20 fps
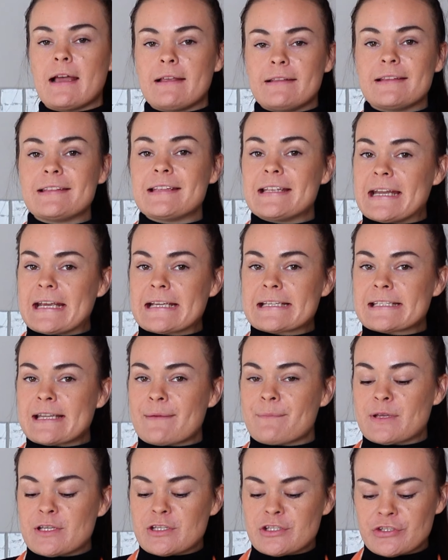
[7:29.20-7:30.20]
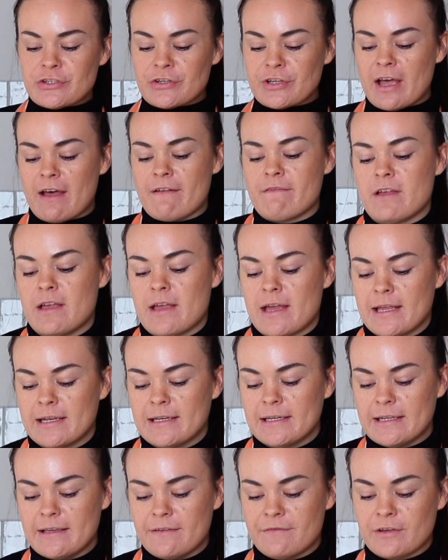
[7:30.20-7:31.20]
And then the next step is to cover
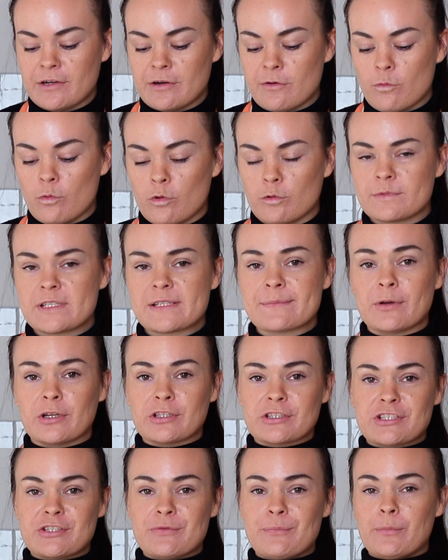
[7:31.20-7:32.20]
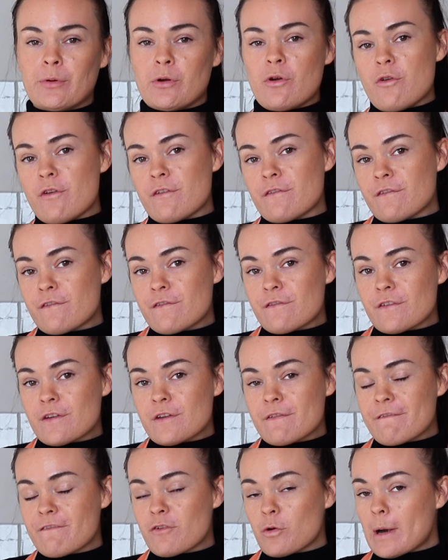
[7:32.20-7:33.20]
and leave in a warm spot proof
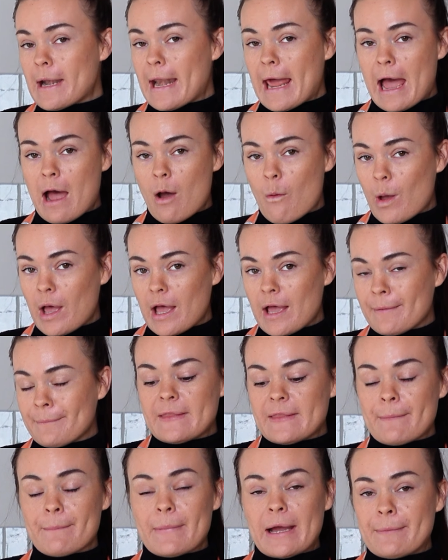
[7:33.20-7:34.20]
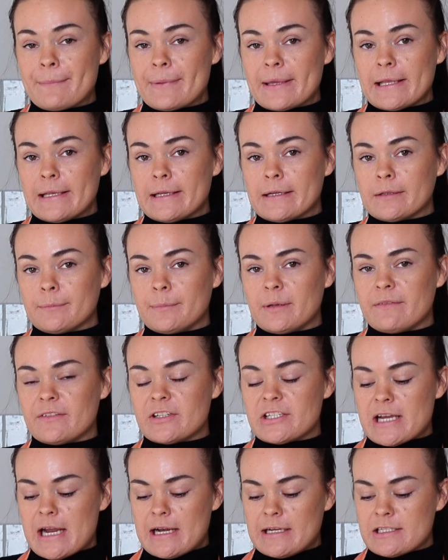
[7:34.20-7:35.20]
for an hour. That might be a little bit of a
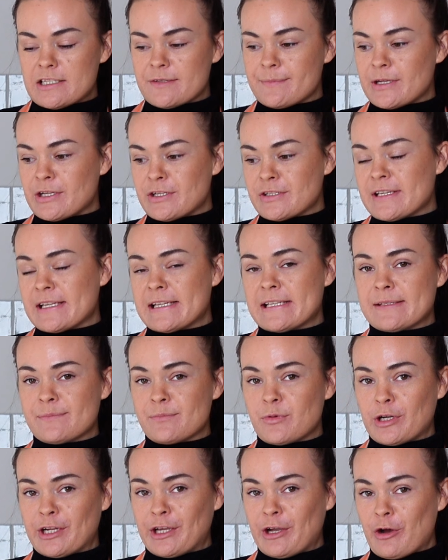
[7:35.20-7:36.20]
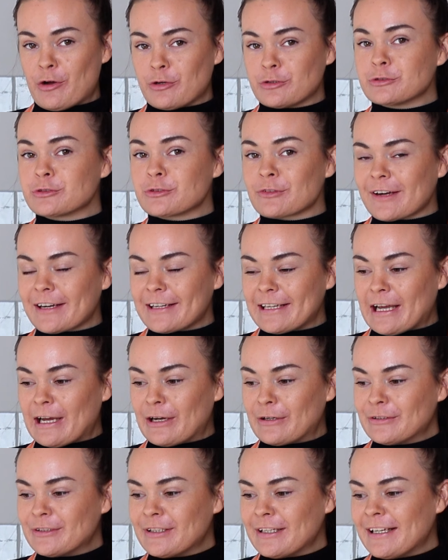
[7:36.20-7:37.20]
challenge because it is pretty cold right
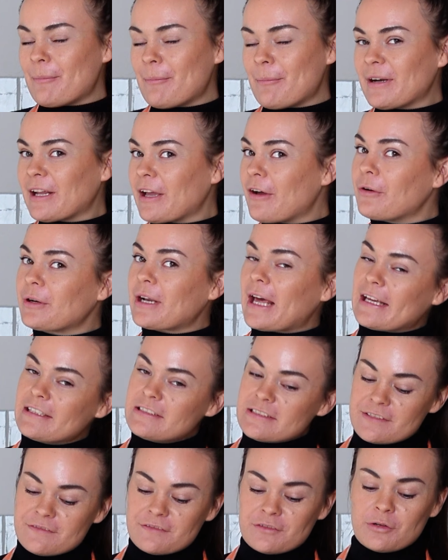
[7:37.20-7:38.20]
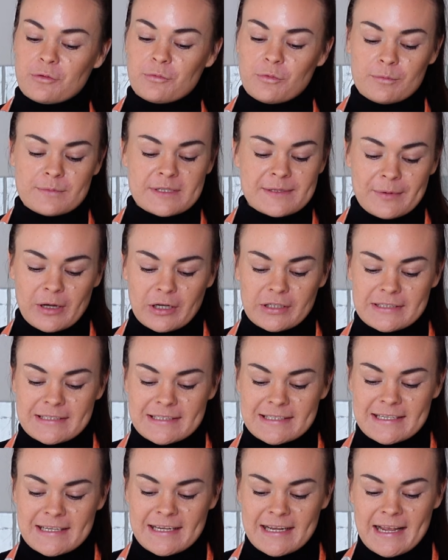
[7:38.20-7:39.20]
now. So I'm gonna go on a hunt for a warm
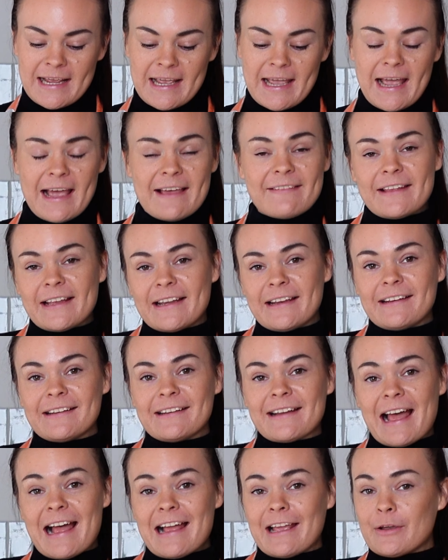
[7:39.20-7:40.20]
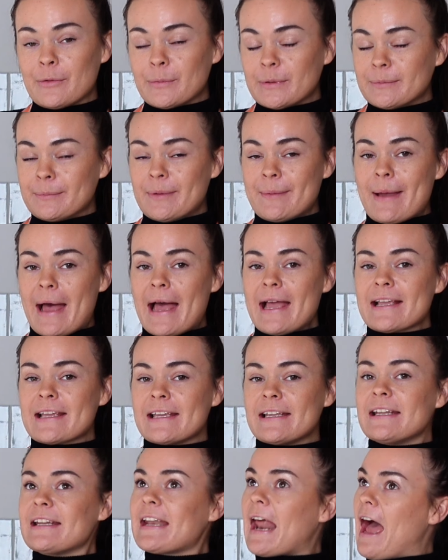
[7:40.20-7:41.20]
spot and then I will be back
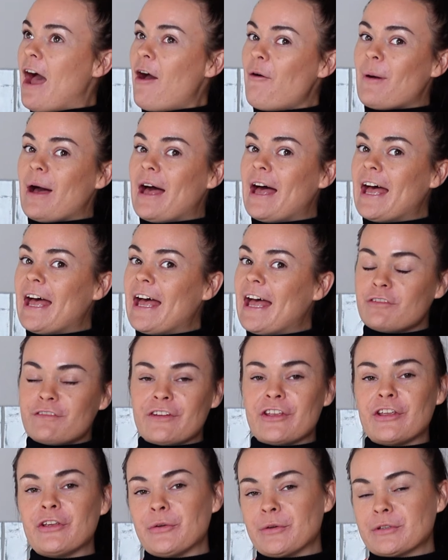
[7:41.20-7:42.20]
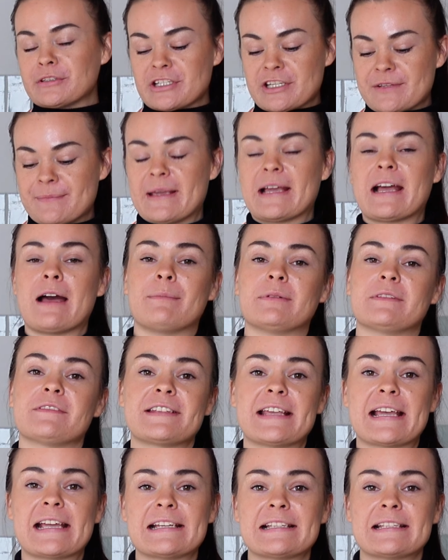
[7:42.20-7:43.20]
in an hour. Or for you, it'll just be a couple of
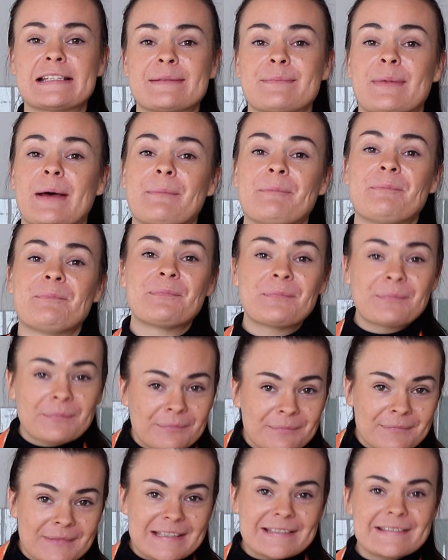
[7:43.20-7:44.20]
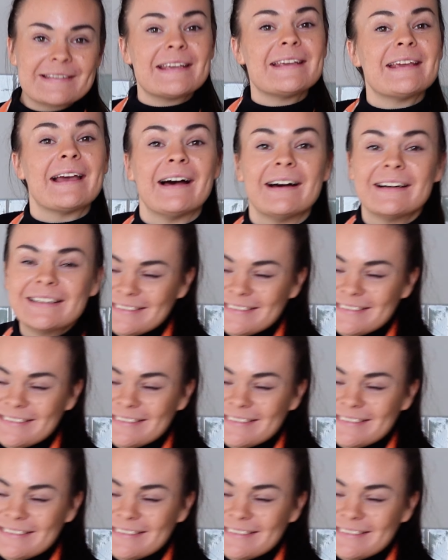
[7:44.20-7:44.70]
seconds, but see you.